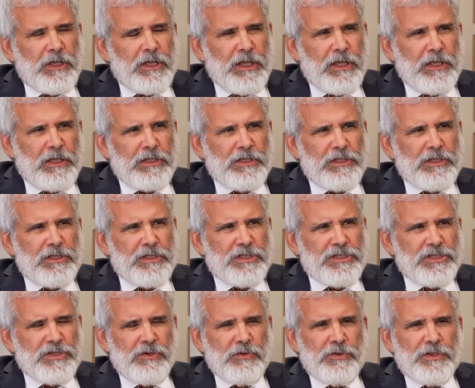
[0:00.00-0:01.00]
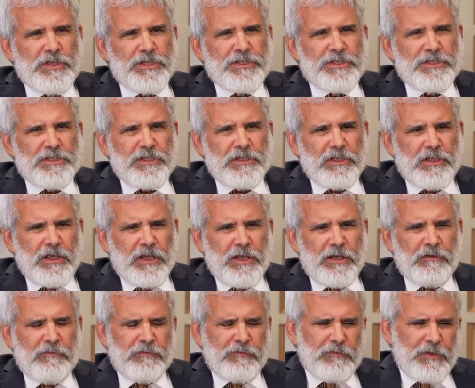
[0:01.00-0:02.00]
And so this
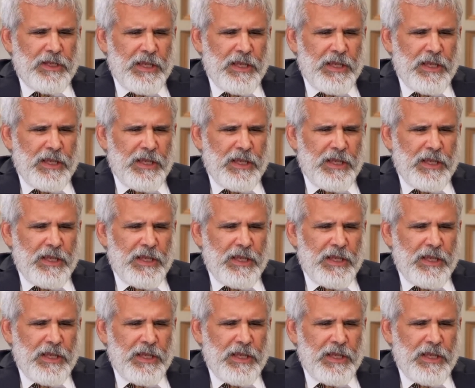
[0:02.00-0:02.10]
kind of